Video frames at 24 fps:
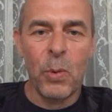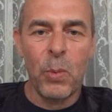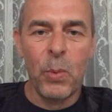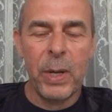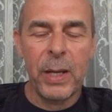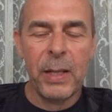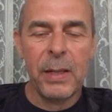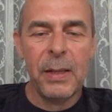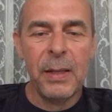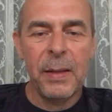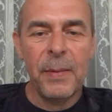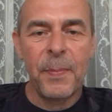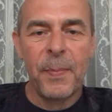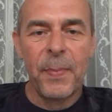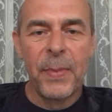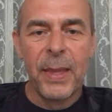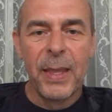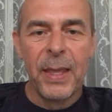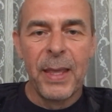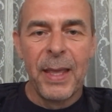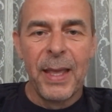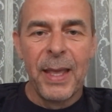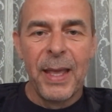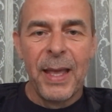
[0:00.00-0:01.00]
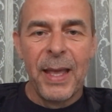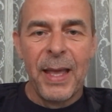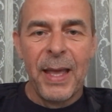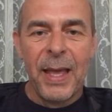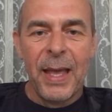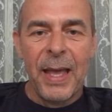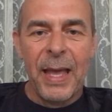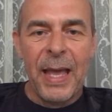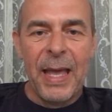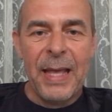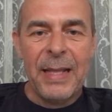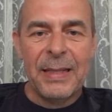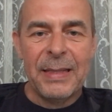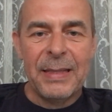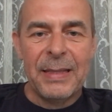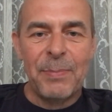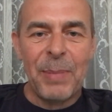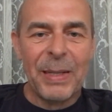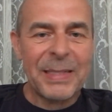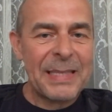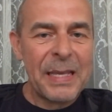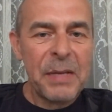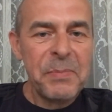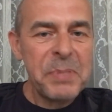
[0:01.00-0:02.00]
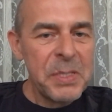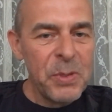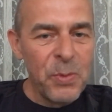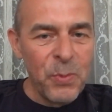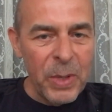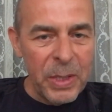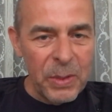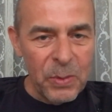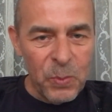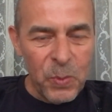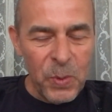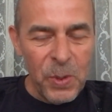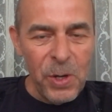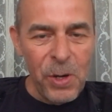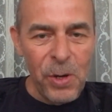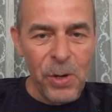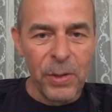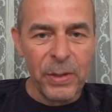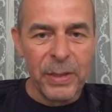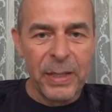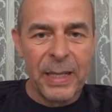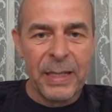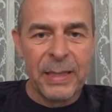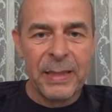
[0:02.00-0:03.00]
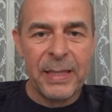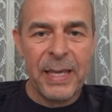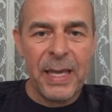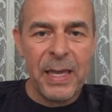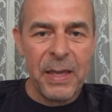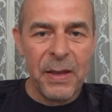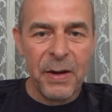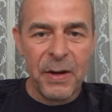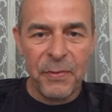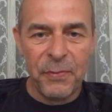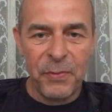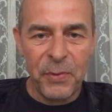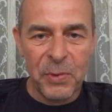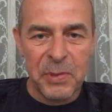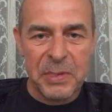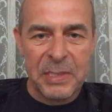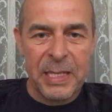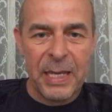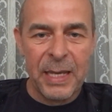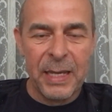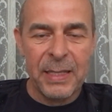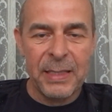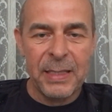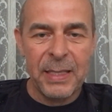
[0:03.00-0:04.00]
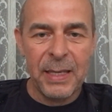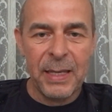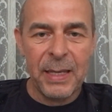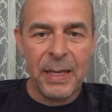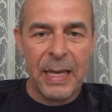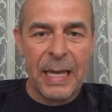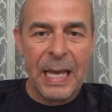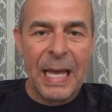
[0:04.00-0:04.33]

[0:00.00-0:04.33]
well. But something went wrong, and they refused the idea.